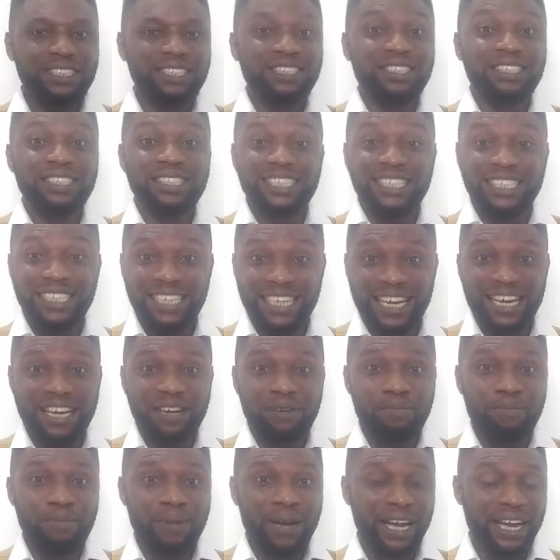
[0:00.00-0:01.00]
to
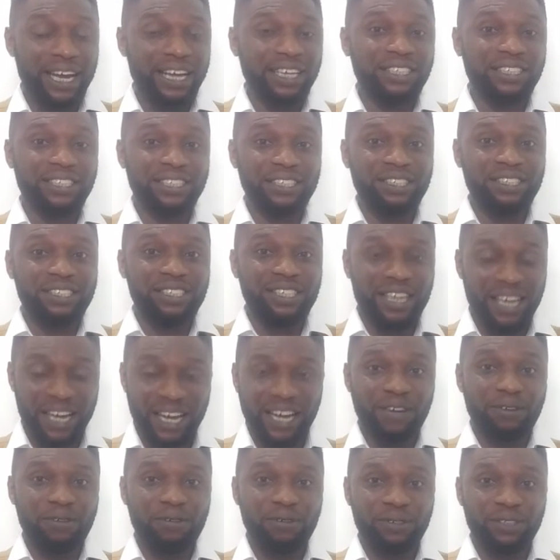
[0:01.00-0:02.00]
get my answers
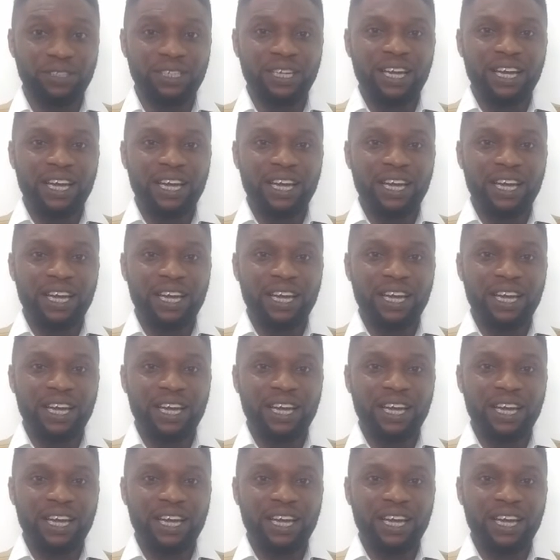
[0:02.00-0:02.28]
out,